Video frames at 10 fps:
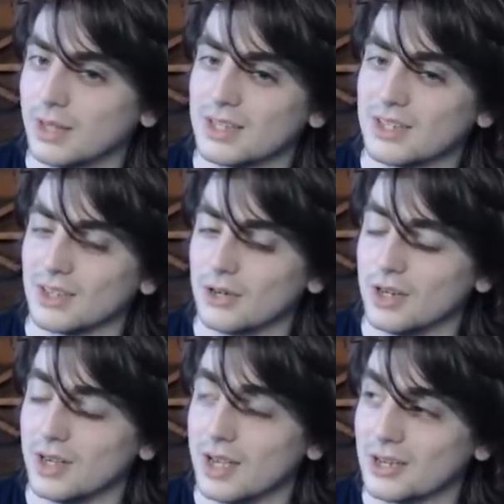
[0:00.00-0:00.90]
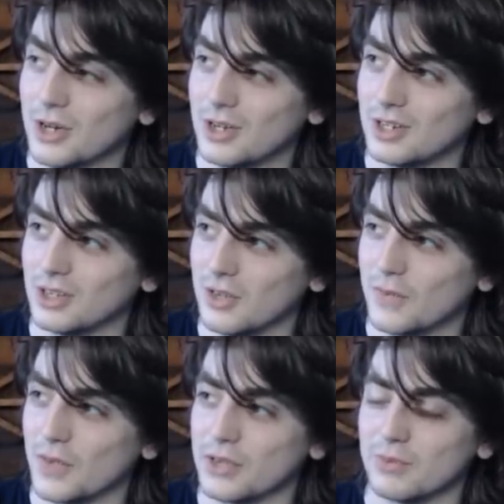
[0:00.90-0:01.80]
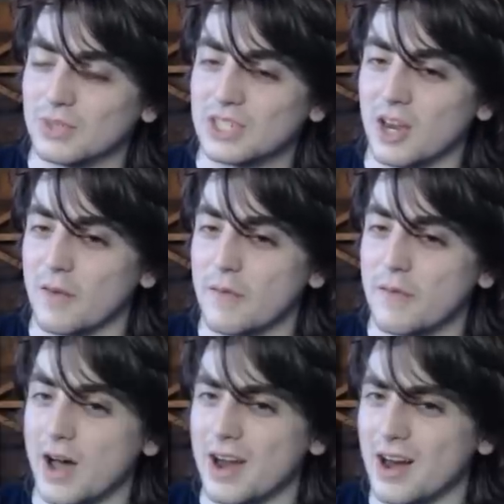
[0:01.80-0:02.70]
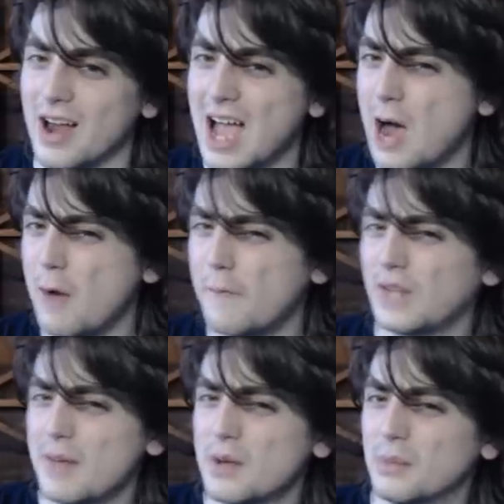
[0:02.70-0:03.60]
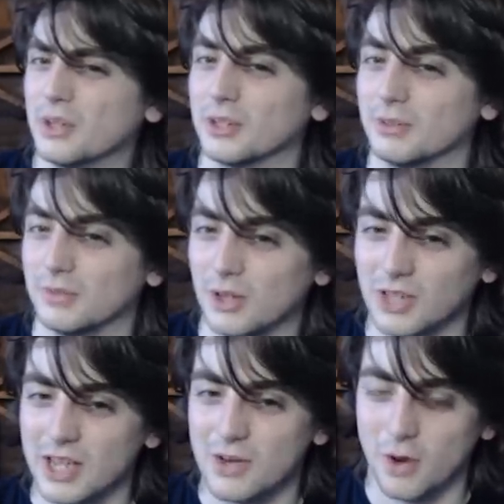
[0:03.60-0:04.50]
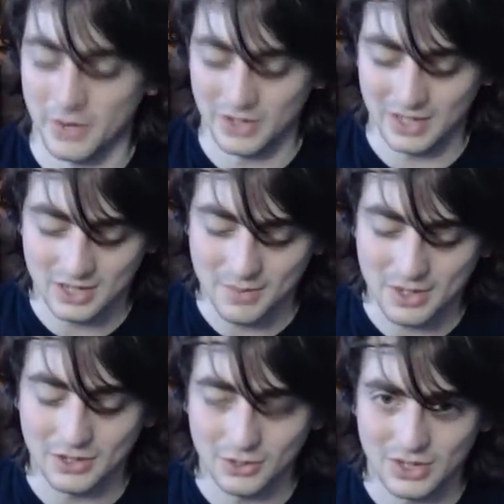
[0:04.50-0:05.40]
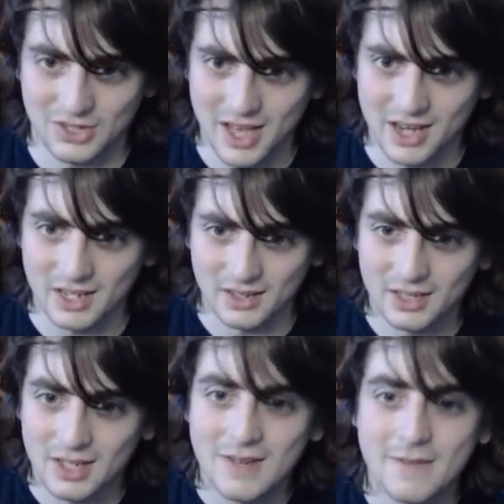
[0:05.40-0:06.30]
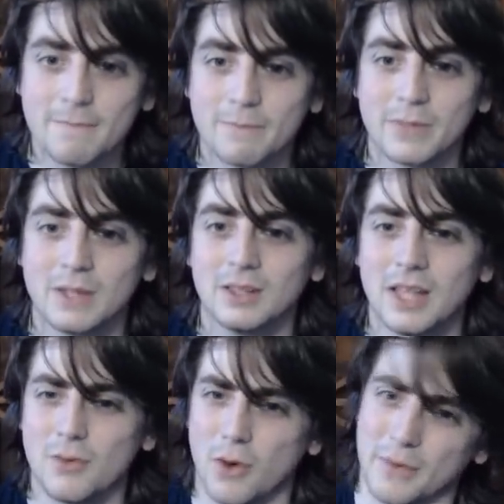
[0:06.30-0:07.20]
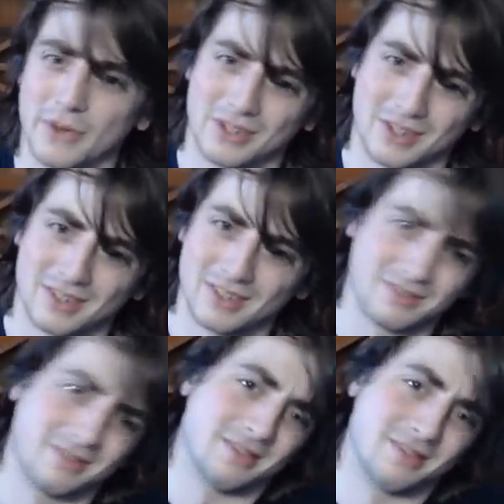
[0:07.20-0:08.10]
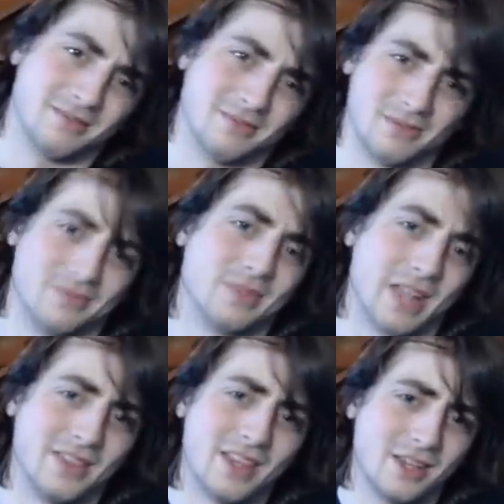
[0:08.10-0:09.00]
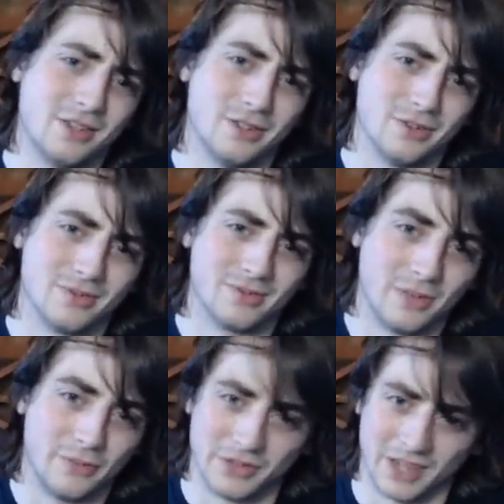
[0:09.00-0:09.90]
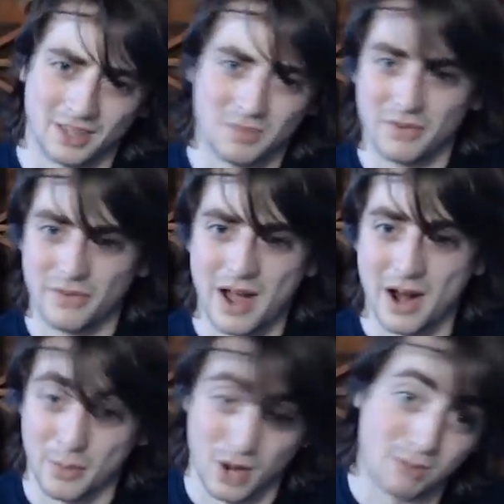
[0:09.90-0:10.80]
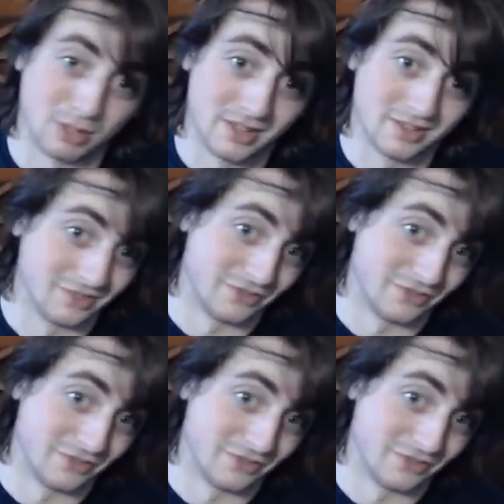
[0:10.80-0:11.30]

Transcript: Well, I guess it could kill you if like you set it on fire. How flammable are leg warmers? That somebody should do a study. Leg warmers, can they kill you if you set them on fire? Probably.